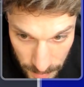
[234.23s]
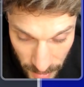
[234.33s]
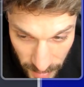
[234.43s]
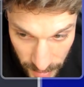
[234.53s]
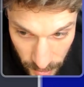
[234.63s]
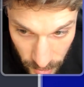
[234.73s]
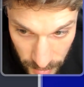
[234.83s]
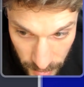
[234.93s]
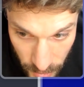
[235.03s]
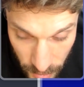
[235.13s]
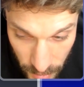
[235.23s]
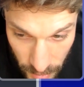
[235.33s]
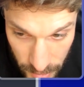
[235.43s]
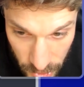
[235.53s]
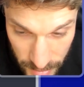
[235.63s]
email editor here,
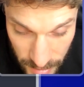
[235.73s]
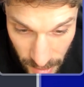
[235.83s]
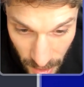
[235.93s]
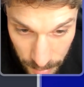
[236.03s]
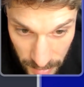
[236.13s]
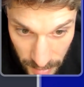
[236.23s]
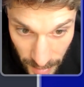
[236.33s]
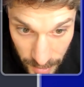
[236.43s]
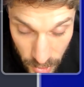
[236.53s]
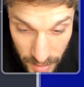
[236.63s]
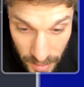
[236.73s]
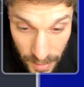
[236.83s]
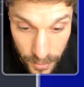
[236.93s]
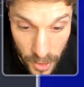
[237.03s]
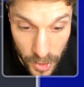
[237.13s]
adjust the copy, and you can
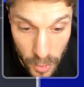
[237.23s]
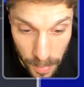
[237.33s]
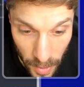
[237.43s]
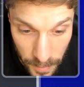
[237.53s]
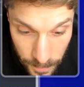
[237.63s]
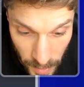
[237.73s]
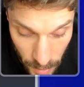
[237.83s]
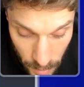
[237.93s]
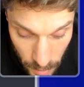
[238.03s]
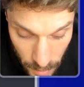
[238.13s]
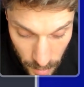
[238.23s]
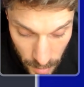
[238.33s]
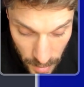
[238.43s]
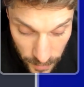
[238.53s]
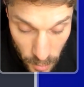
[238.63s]
deliver your coupon.
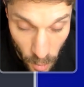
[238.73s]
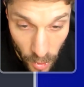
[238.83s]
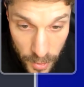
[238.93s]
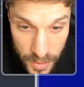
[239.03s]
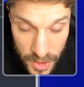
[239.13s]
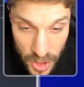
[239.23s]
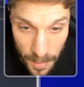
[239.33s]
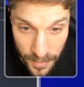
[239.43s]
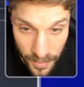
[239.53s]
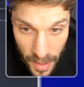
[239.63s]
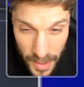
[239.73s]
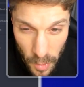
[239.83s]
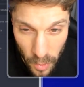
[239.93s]
If you are using Shopify